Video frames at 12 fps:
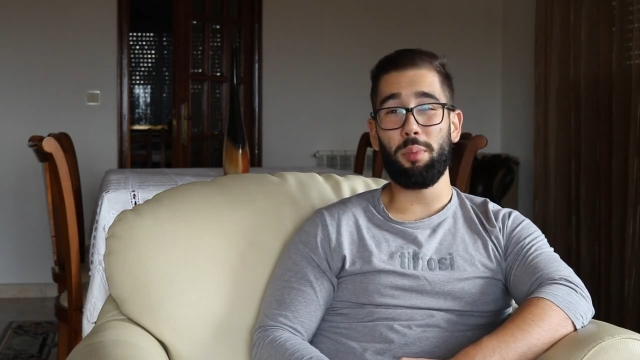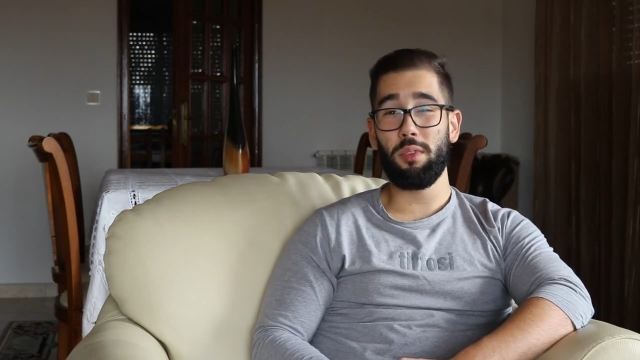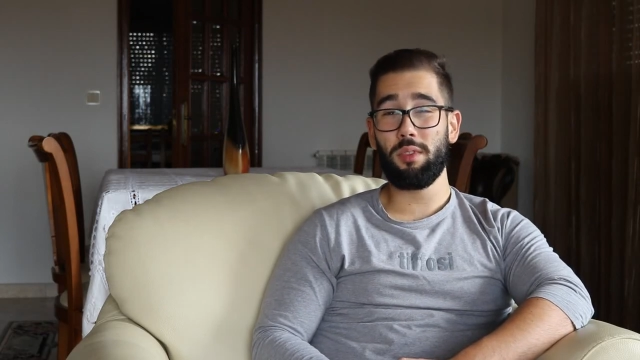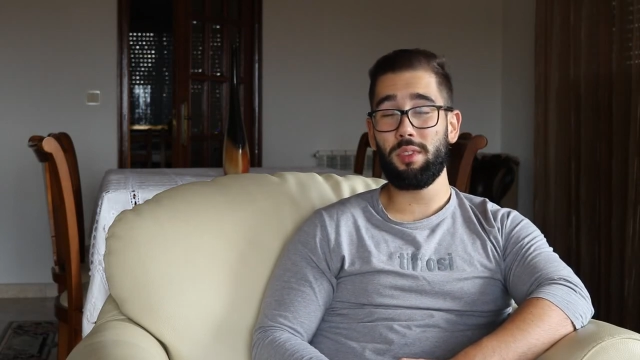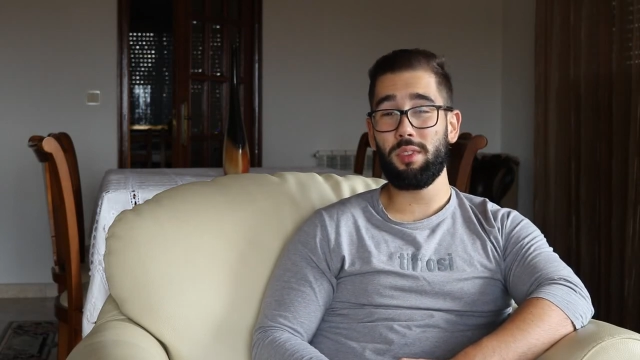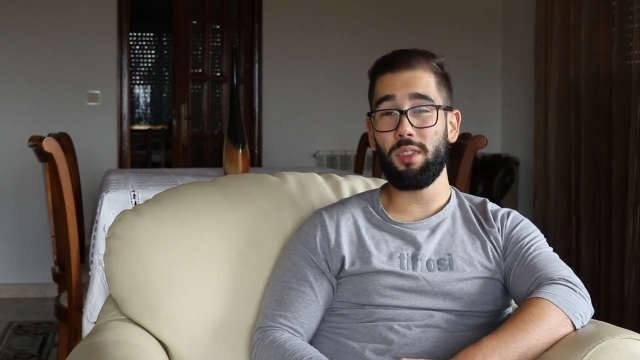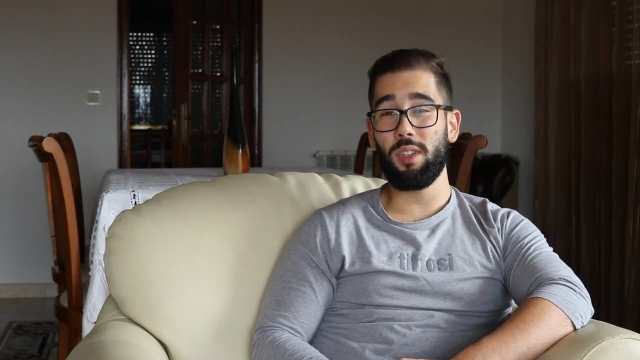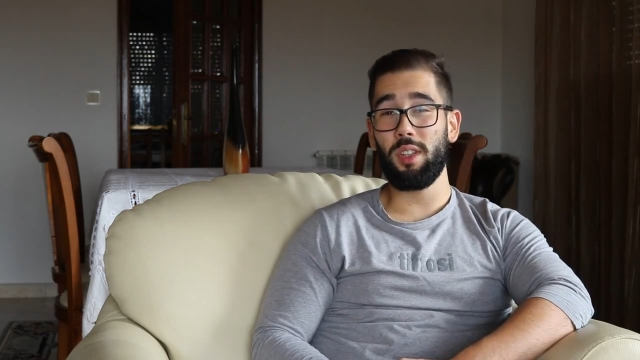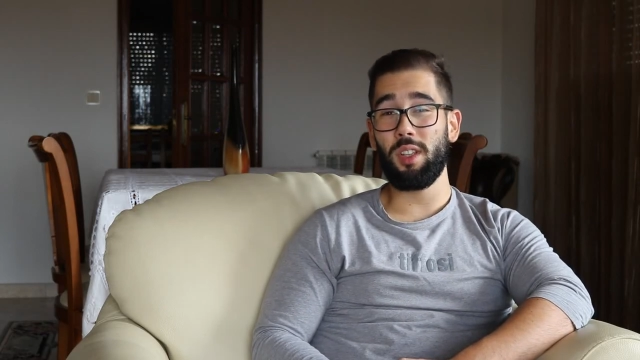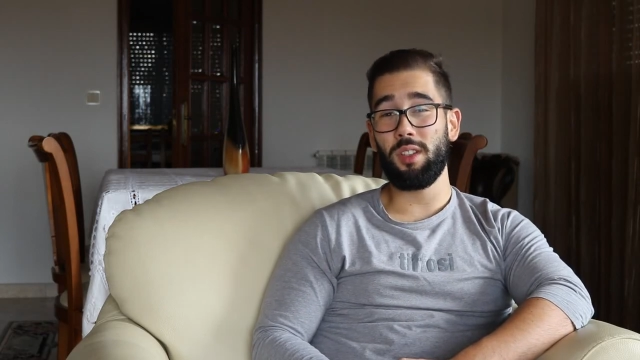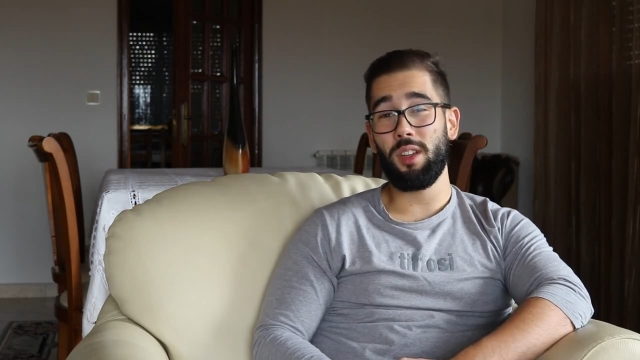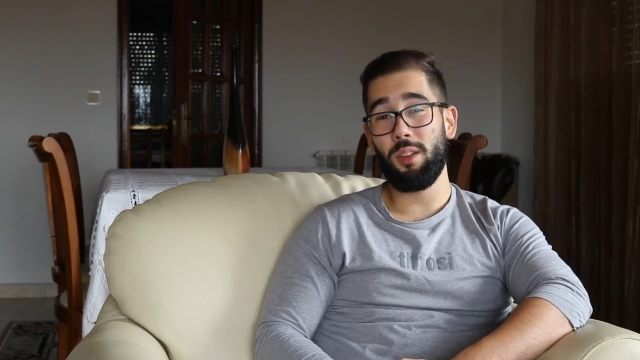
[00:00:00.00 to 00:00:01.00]
put
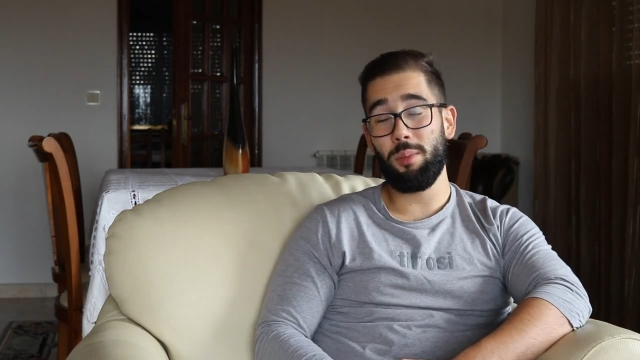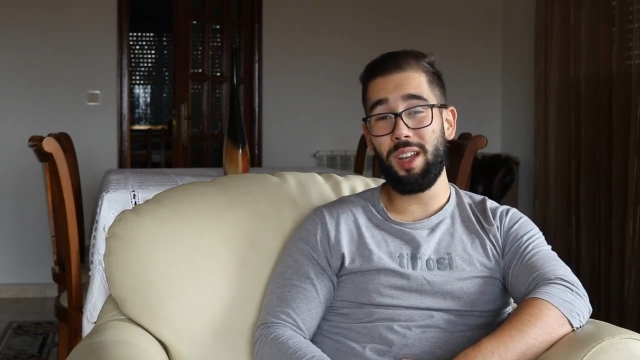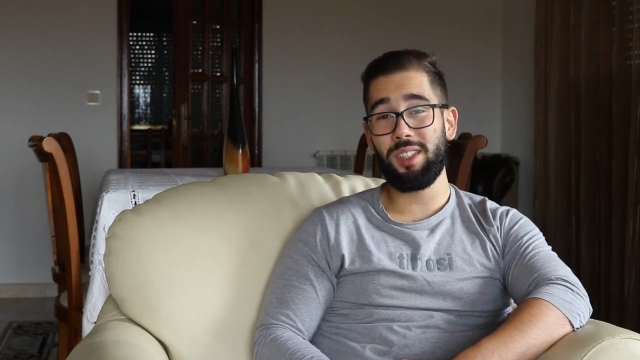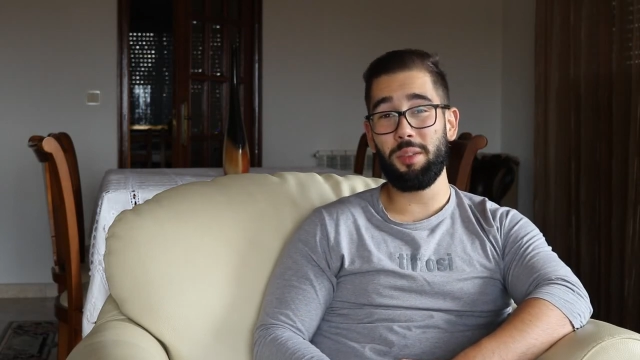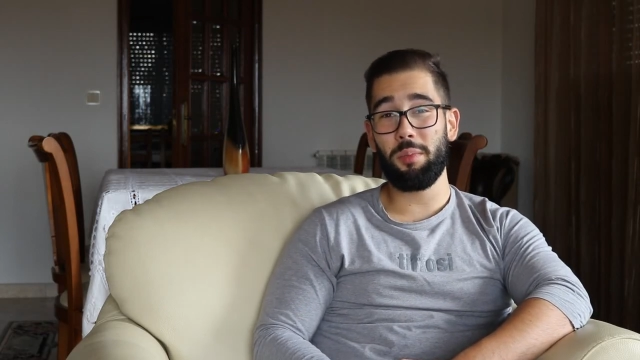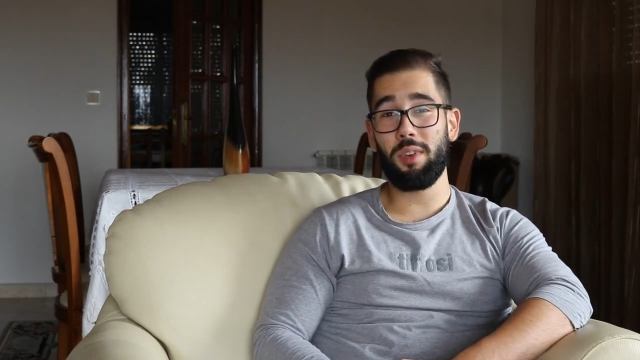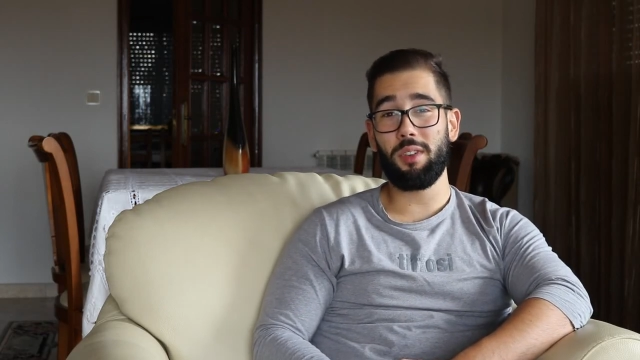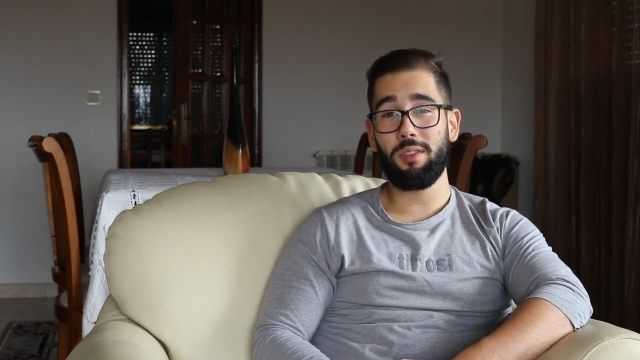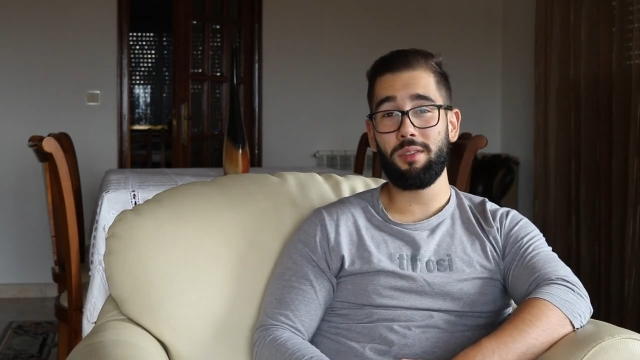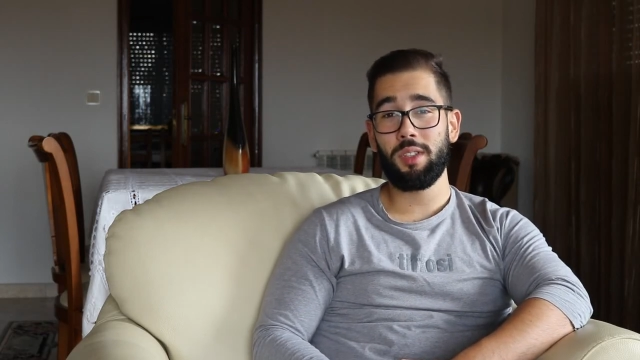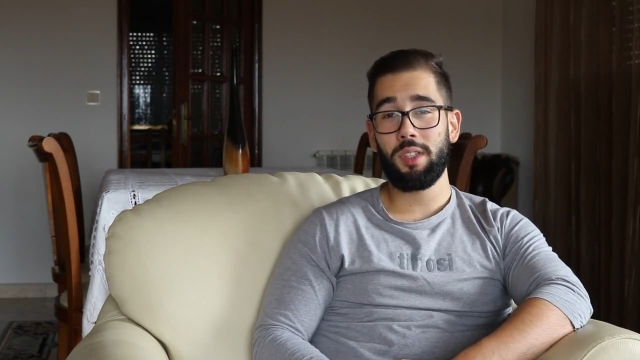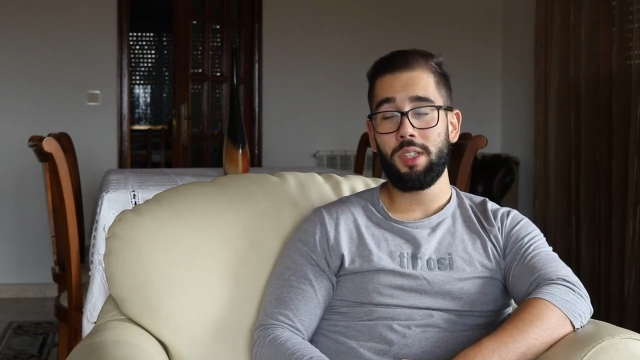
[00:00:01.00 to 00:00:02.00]
in a bicep curl,